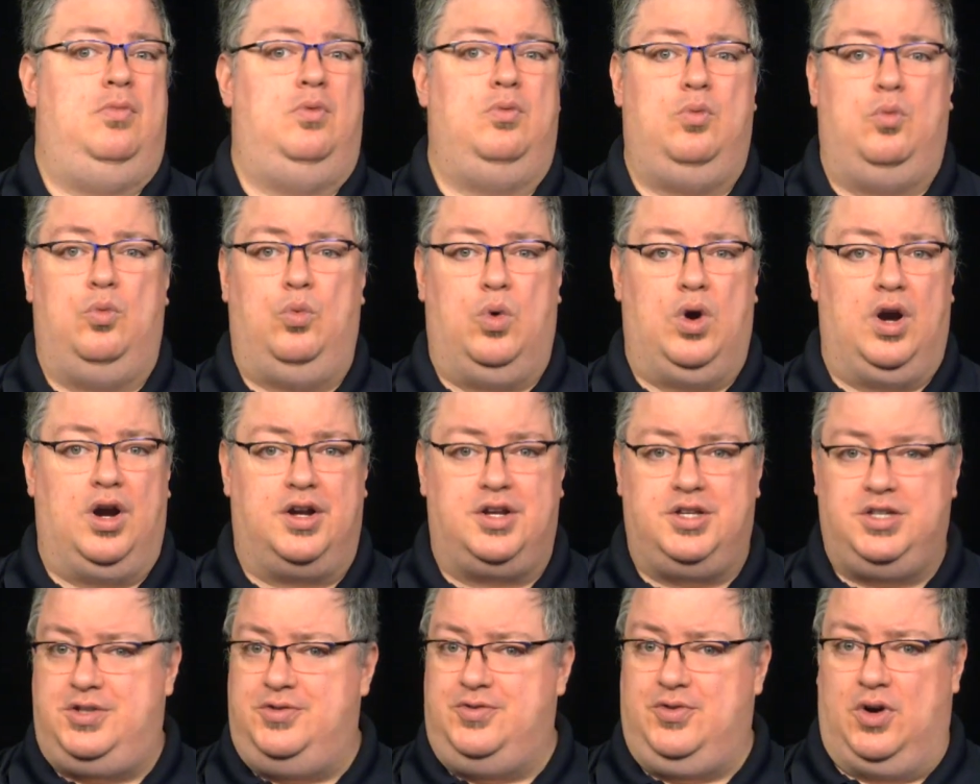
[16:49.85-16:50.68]

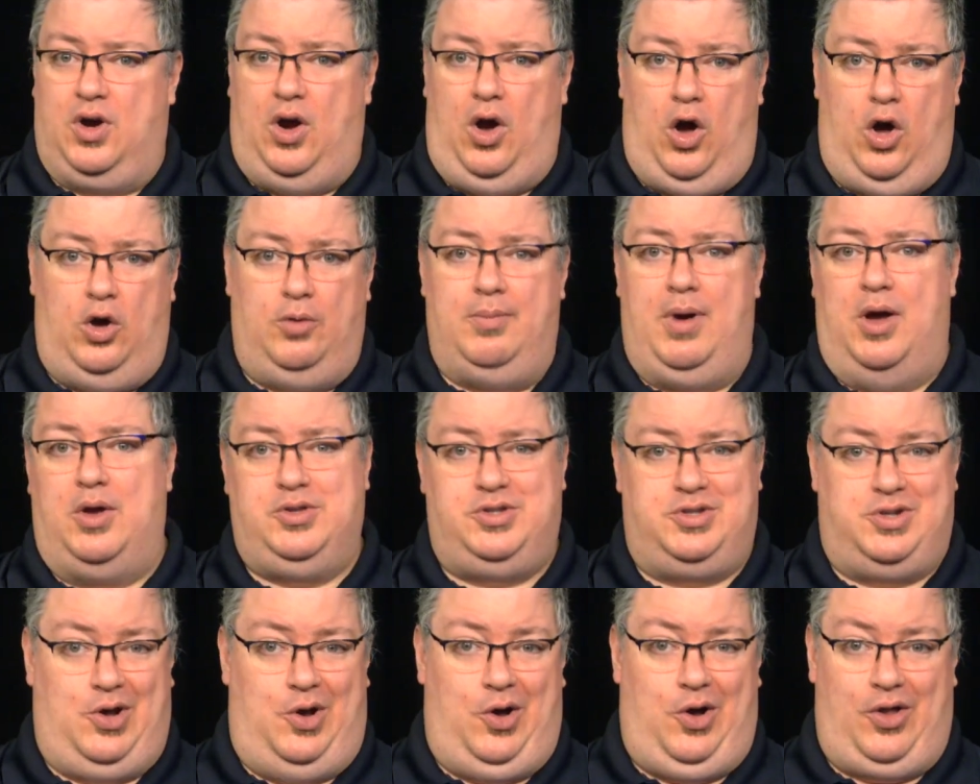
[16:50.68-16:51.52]
works for
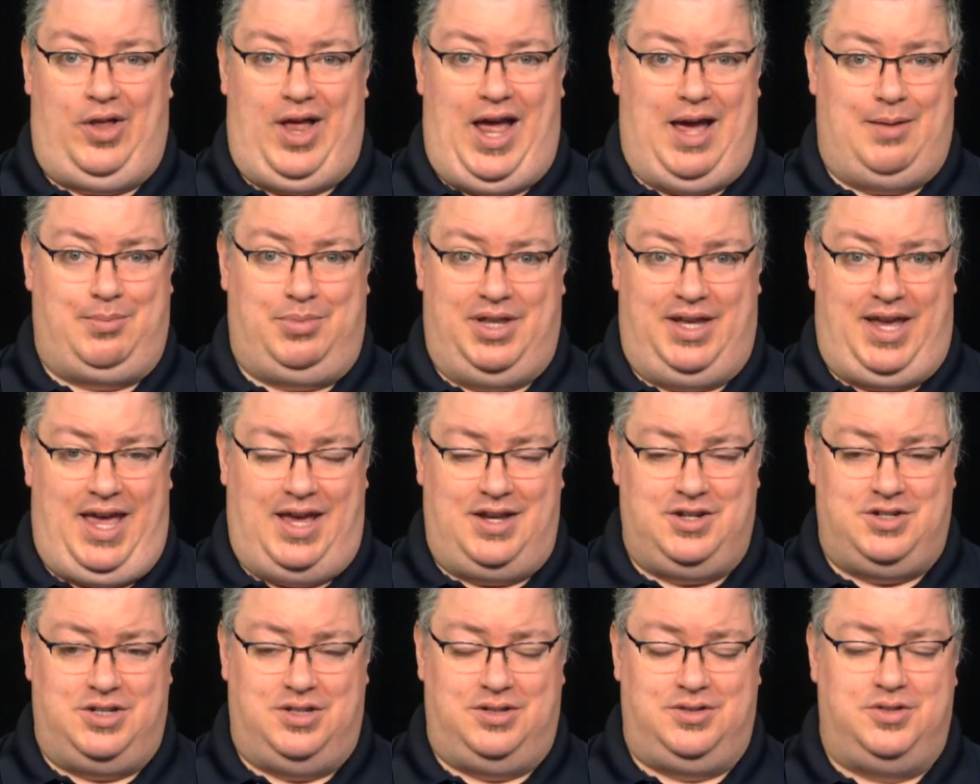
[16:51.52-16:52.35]
almost all
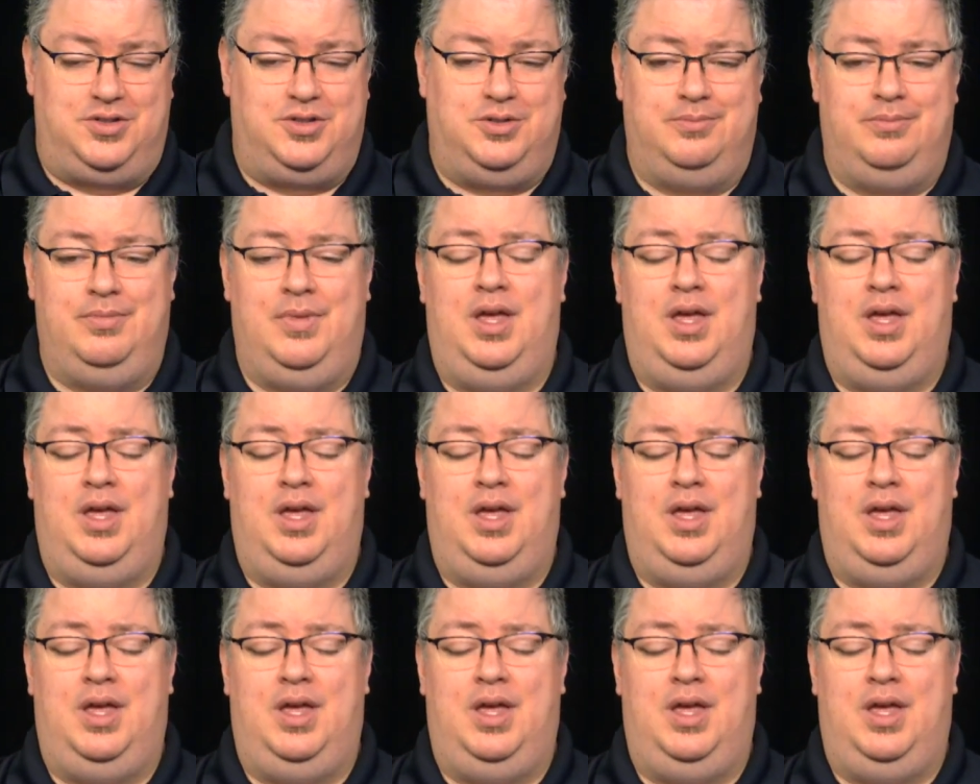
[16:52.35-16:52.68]
applications.